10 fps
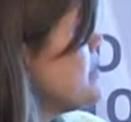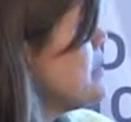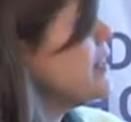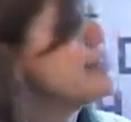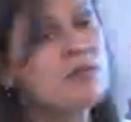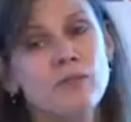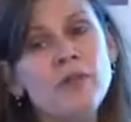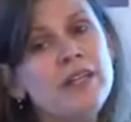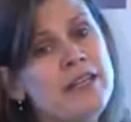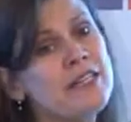studies,
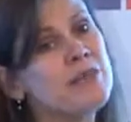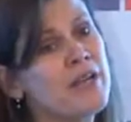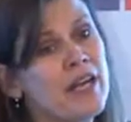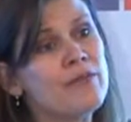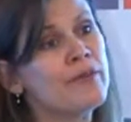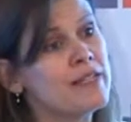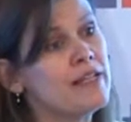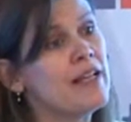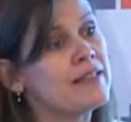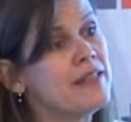really needs to be carefully
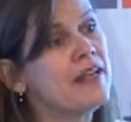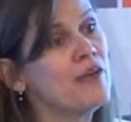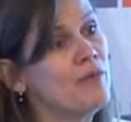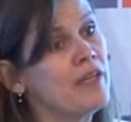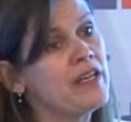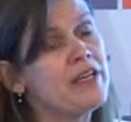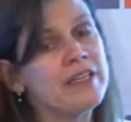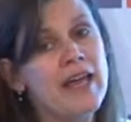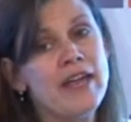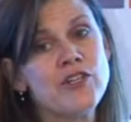selected, and you really
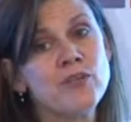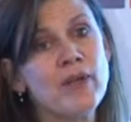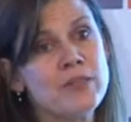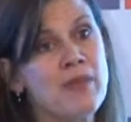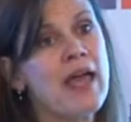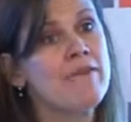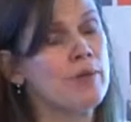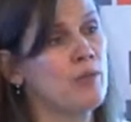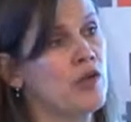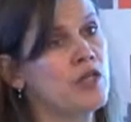need to hedge your bets by
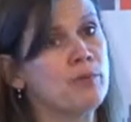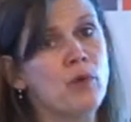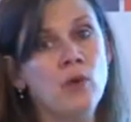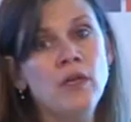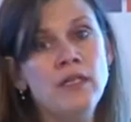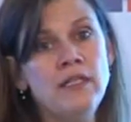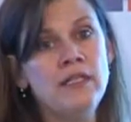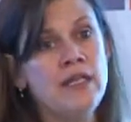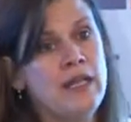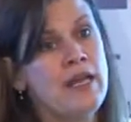having multiple
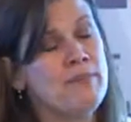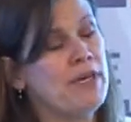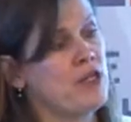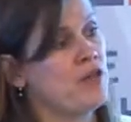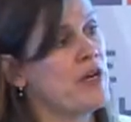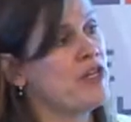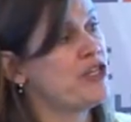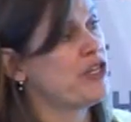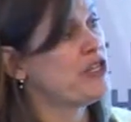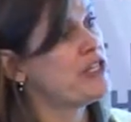
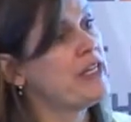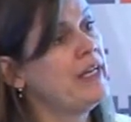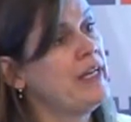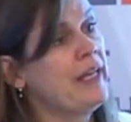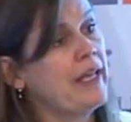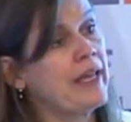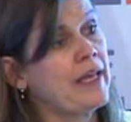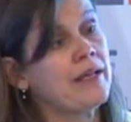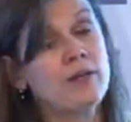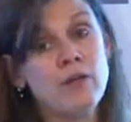administrations
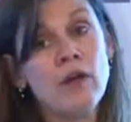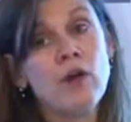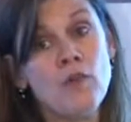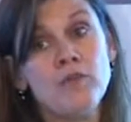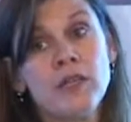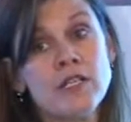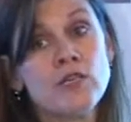and hopefully a